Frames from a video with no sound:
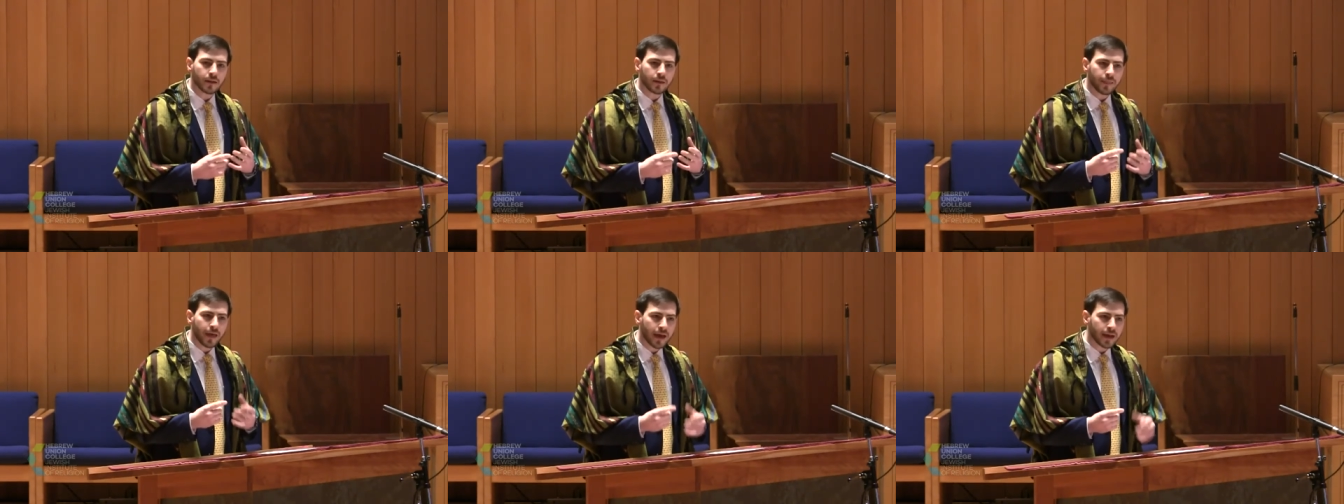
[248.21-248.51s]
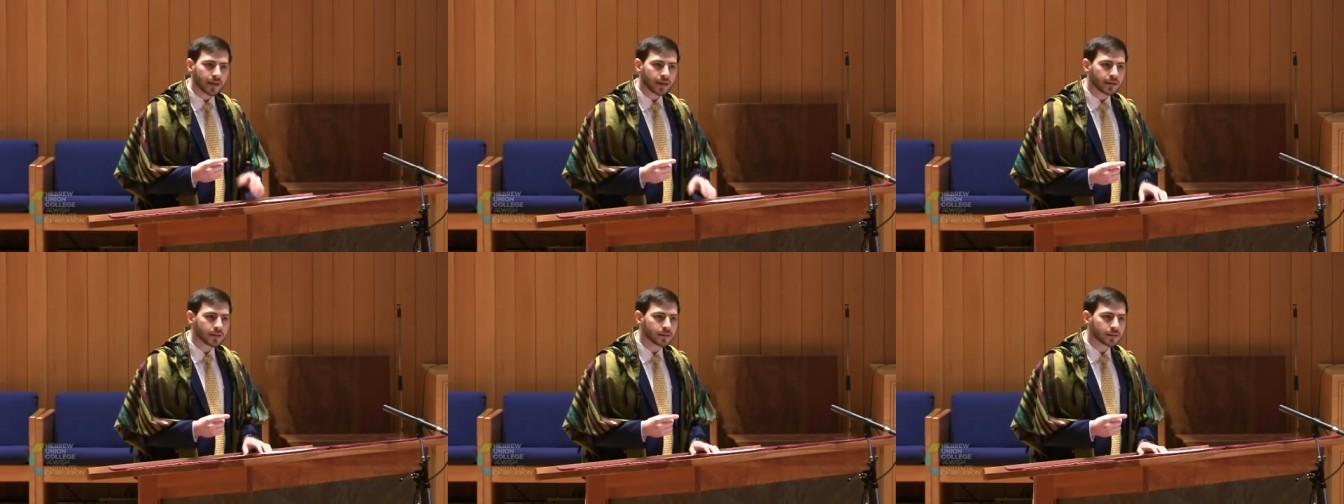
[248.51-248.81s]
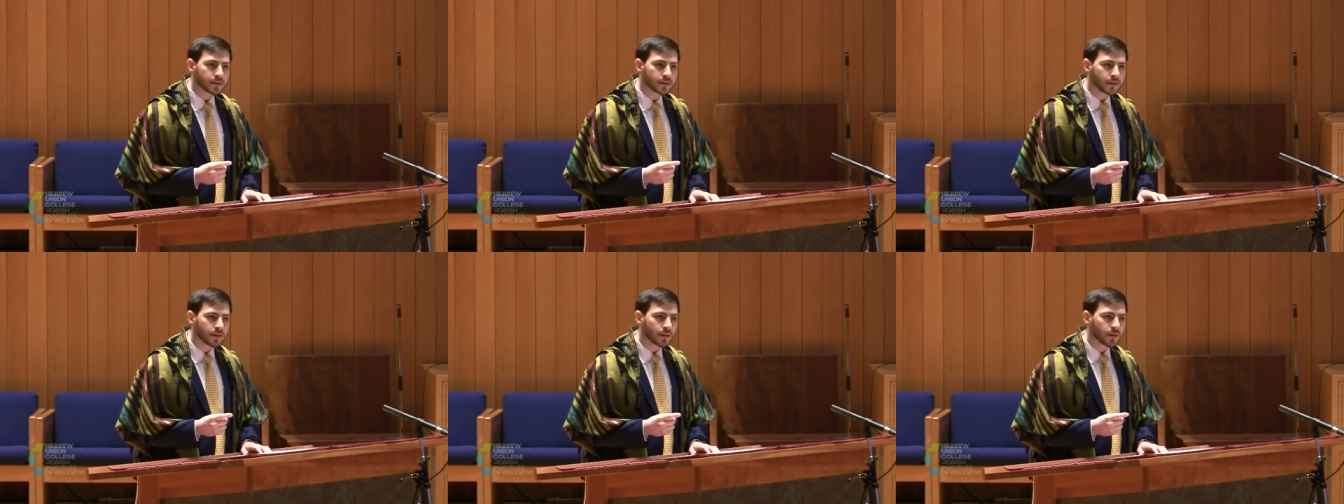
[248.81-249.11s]
that
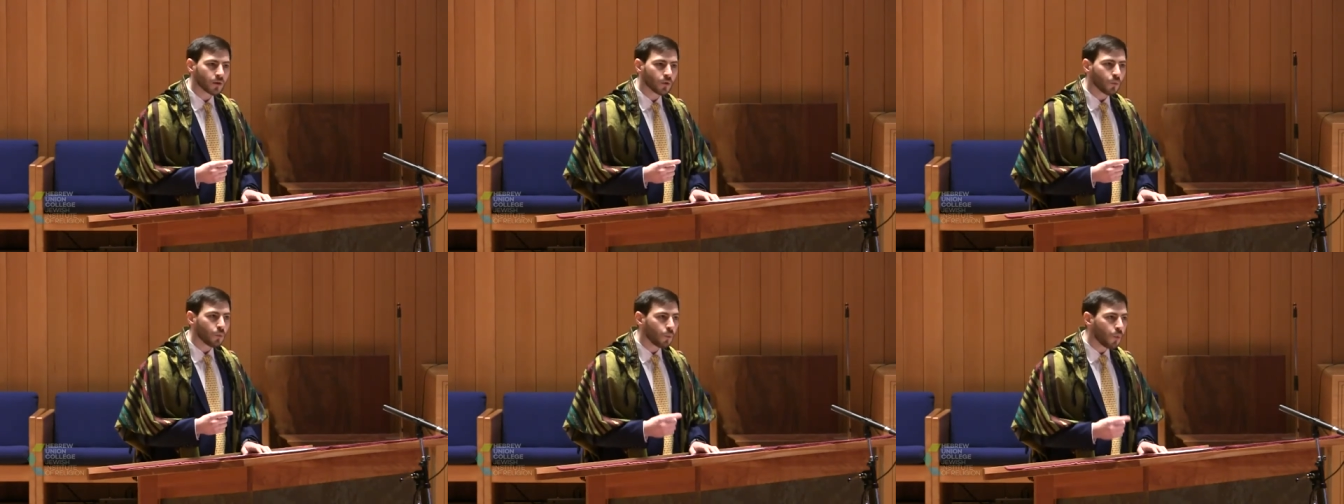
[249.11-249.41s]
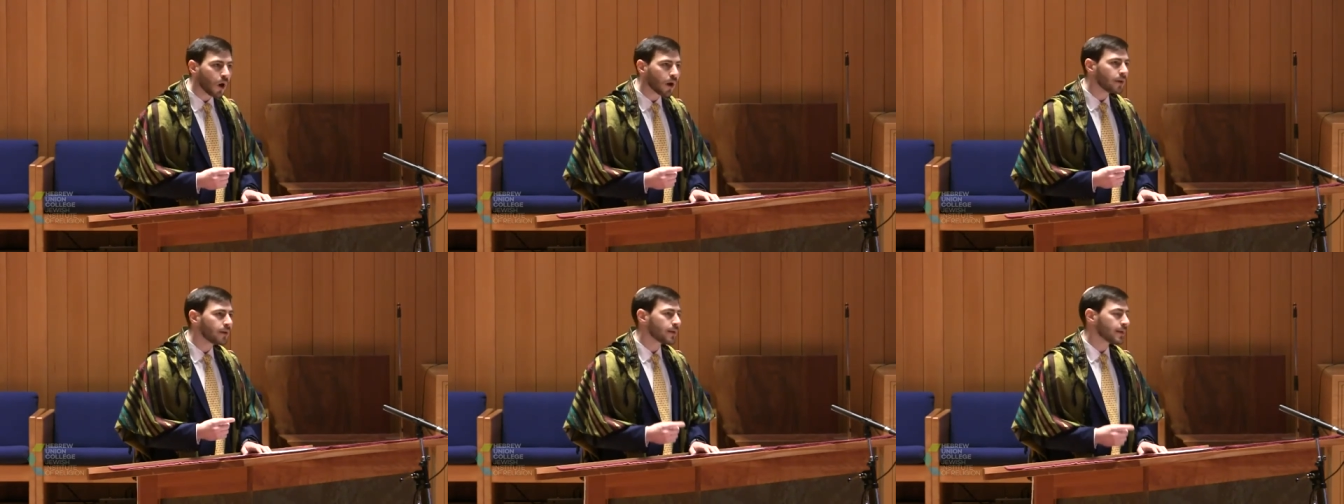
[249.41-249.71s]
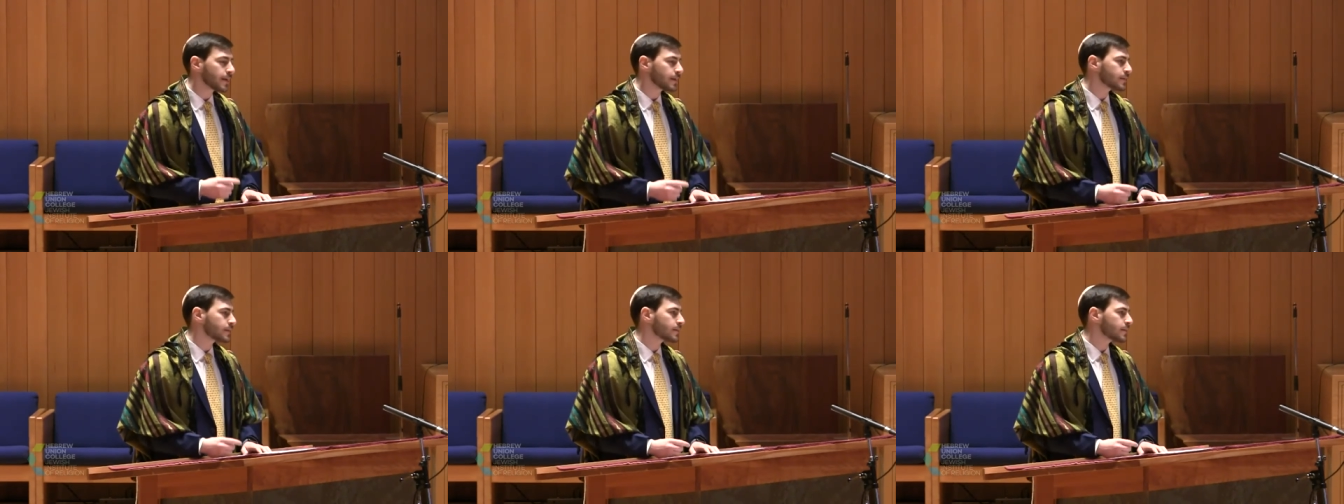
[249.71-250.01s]
is,
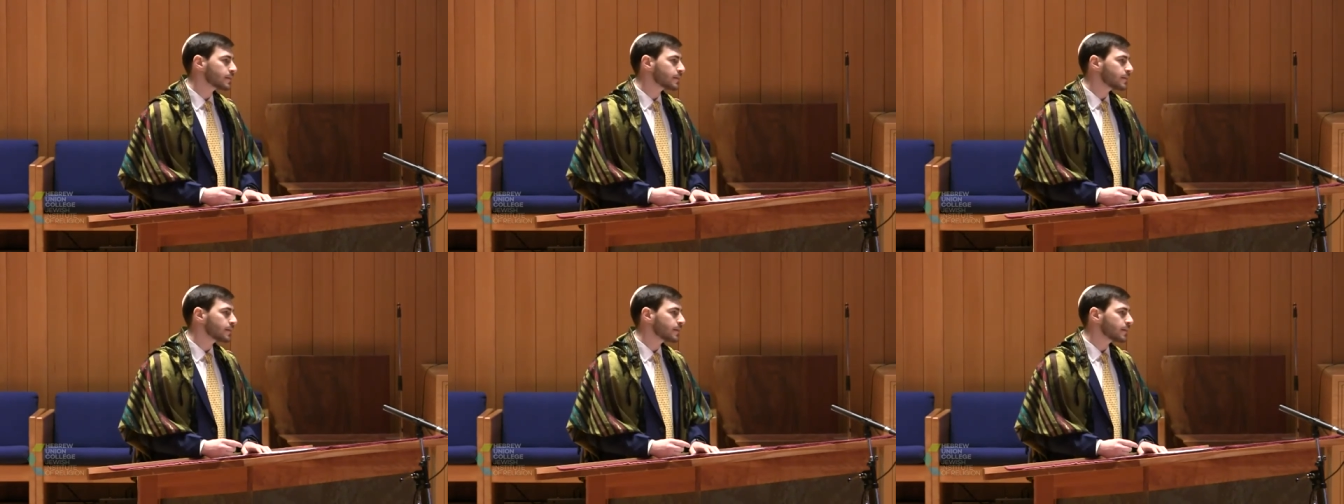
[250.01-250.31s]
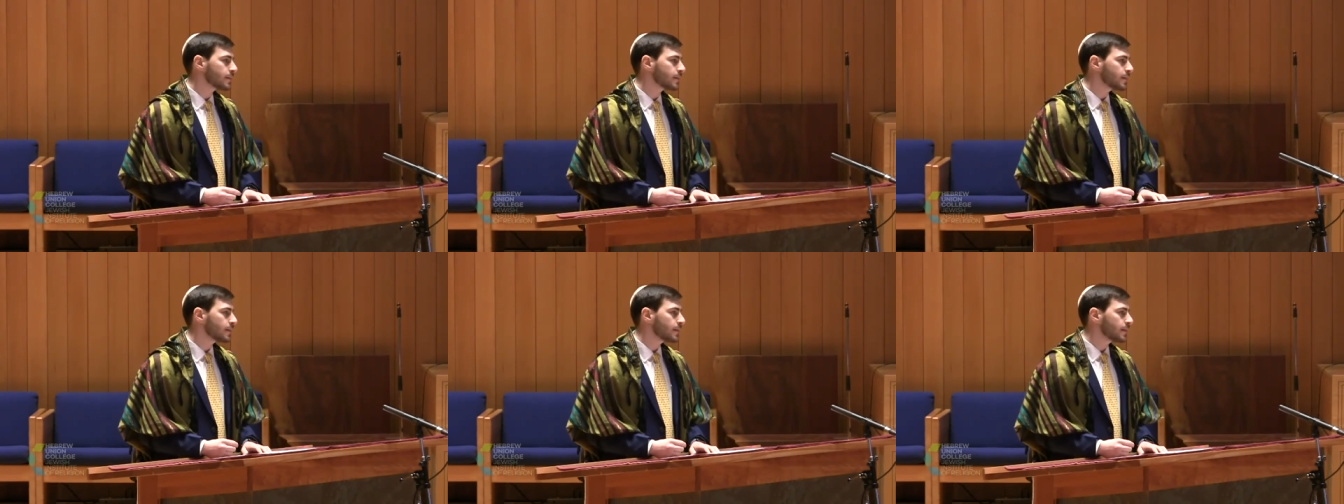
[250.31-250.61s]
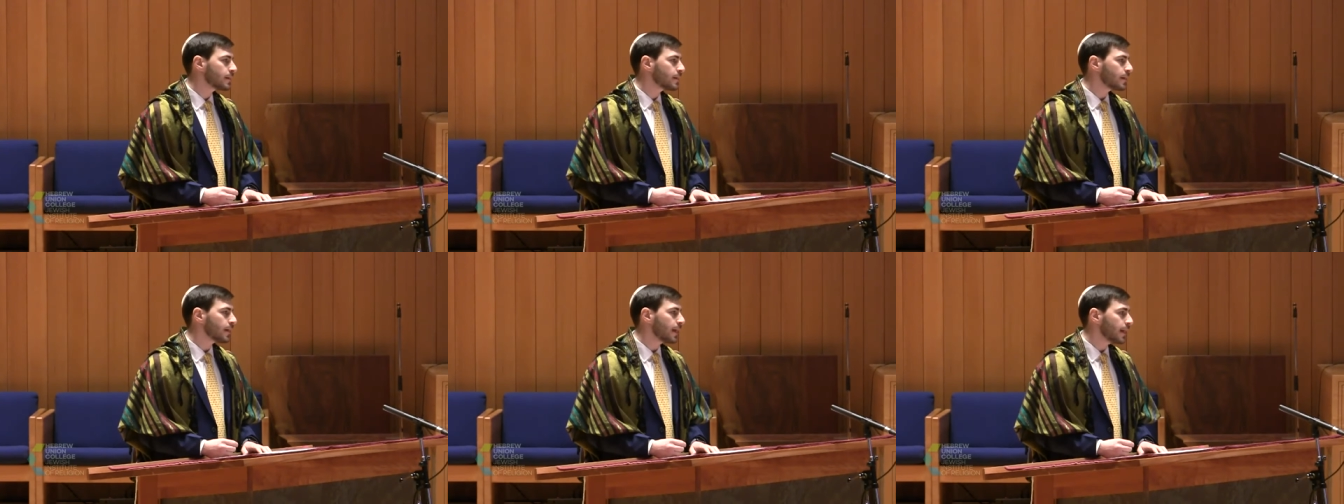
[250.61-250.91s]
oneness,
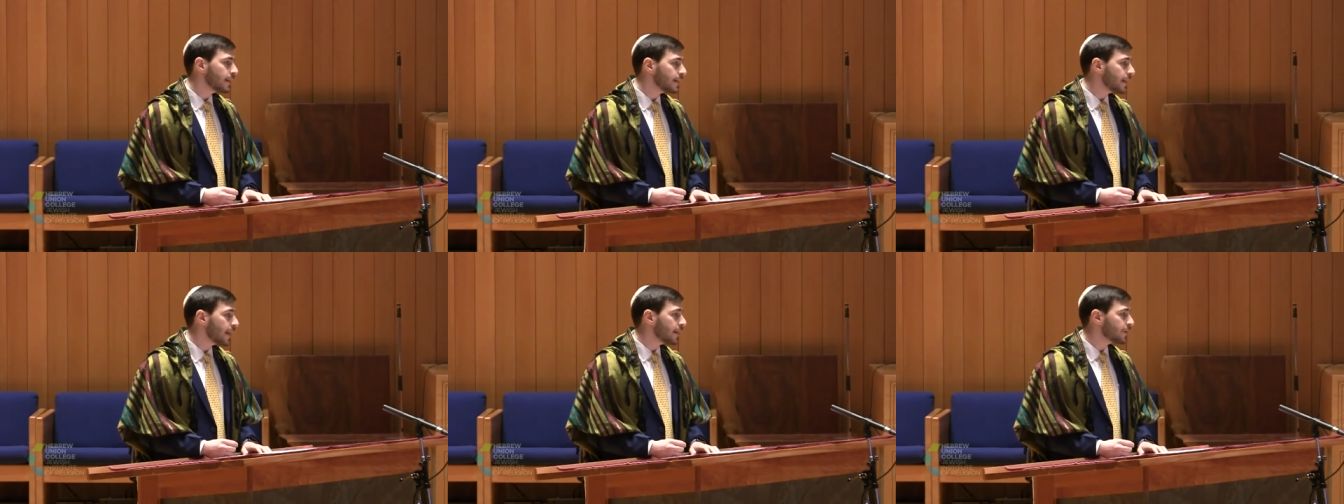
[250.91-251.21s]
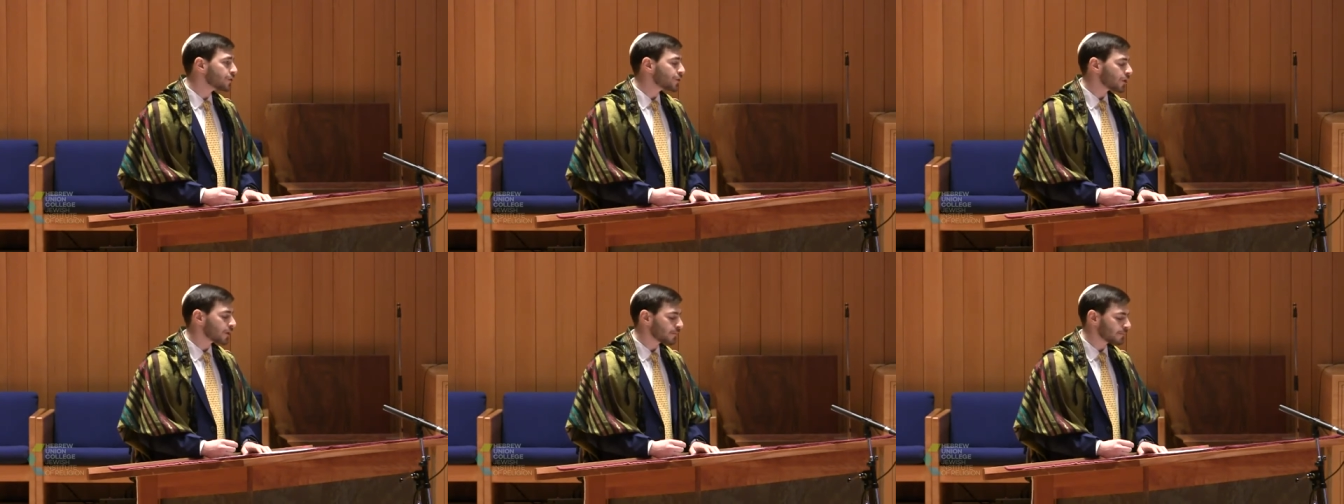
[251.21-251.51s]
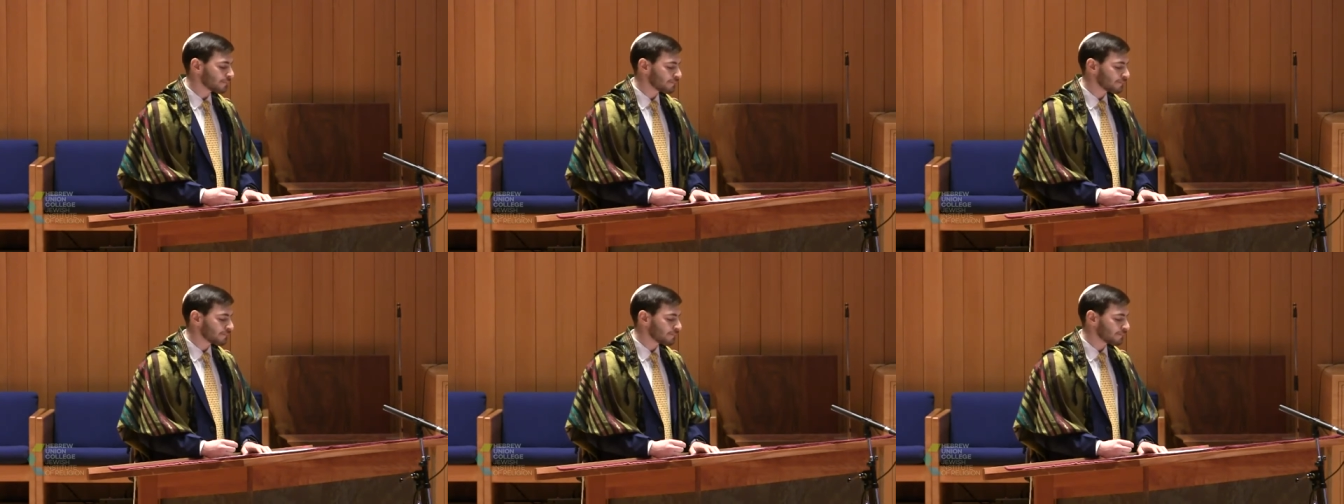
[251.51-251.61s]
in nature.